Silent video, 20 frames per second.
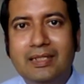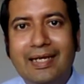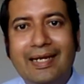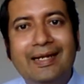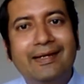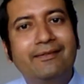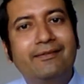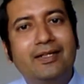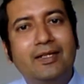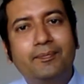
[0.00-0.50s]

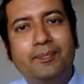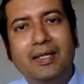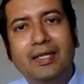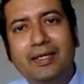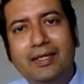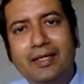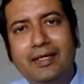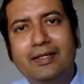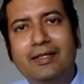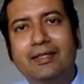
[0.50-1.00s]
and
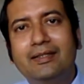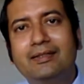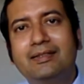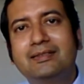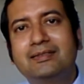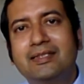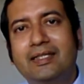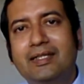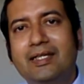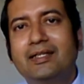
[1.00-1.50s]
replicating the
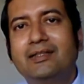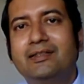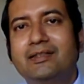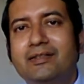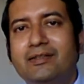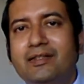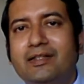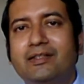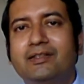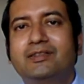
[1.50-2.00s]
second
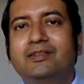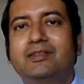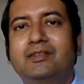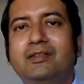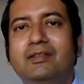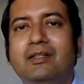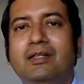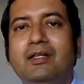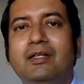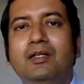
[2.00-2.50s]
generation